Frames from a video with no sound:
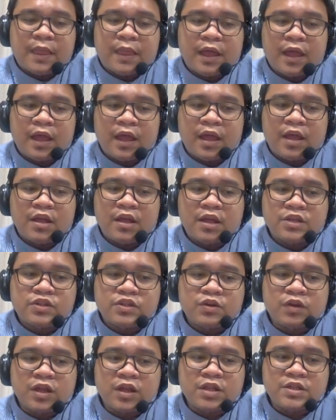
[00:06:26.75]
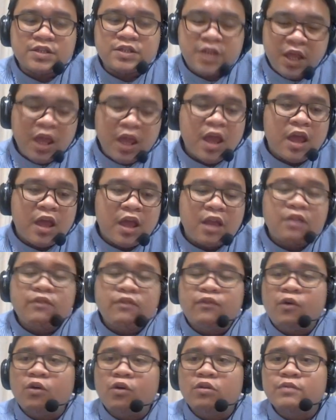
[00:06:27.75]
And as you can see, it
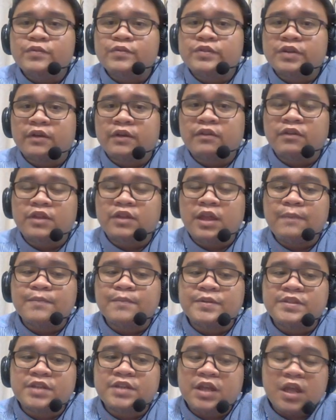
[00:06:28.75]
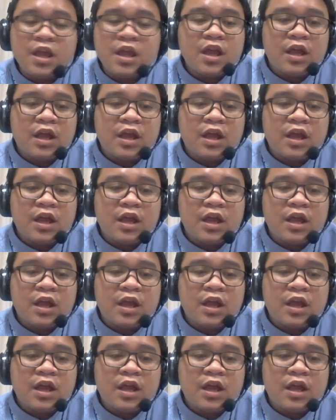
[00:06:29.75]
forms a deep sea